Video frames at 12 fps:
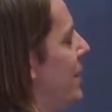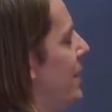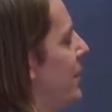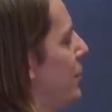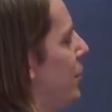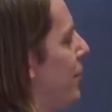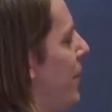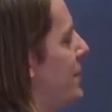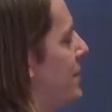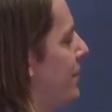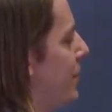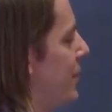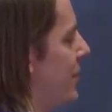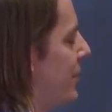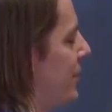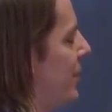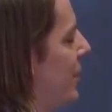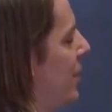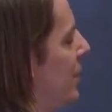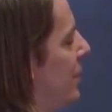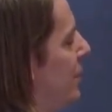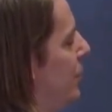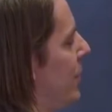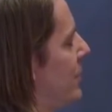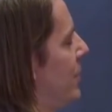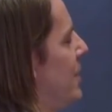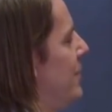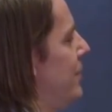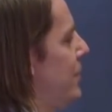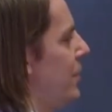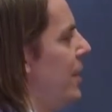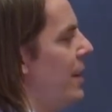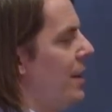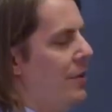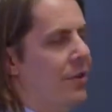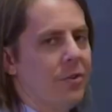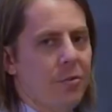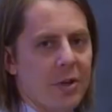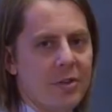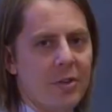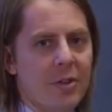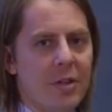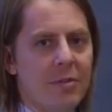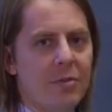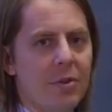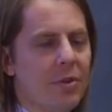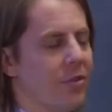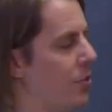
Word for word: index of refraction for this uh, direction of the E field and this direction of the E field.